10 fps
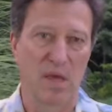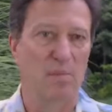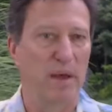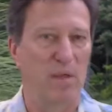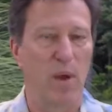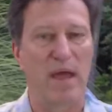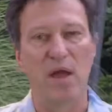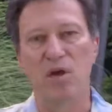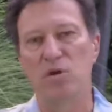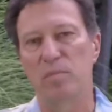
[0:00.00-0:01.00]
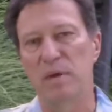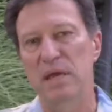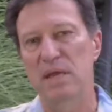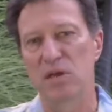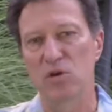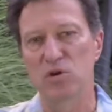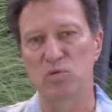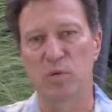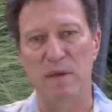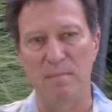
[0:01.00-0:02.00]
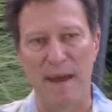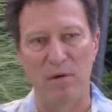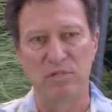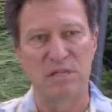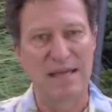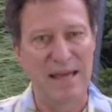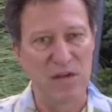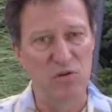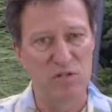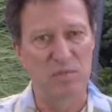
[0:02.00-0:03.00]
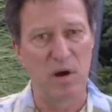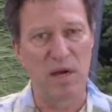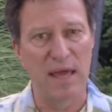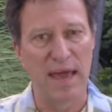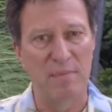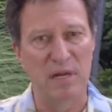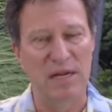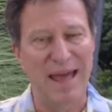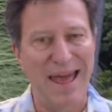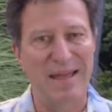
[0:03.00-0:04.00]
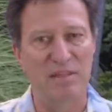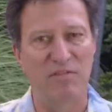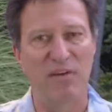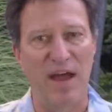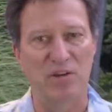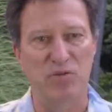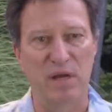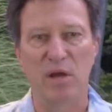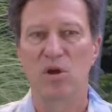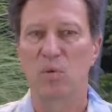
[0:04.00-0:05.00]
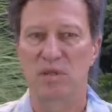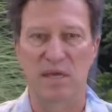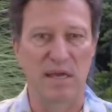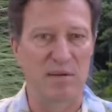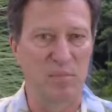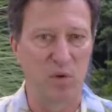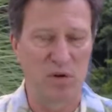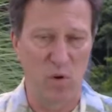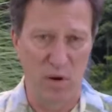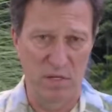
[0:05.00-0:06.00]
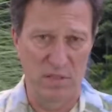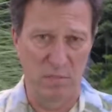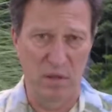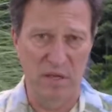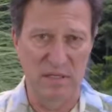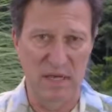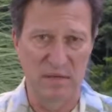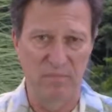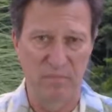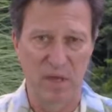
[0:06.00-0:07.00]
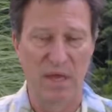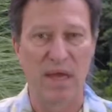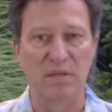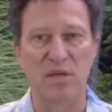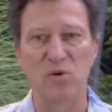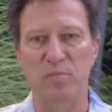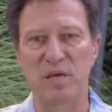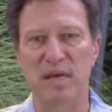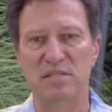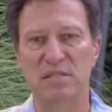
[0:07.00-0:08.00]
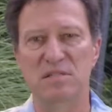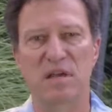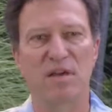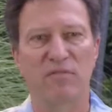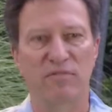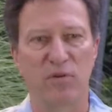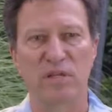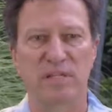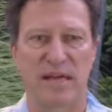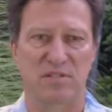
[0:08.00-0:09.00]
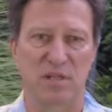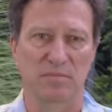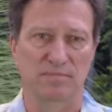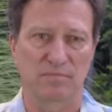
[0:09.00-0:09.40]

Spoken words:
By the way, your PDUs will be mounted in your smart cabinet at the factory with the input cords plugged in and the UPSs fully tested.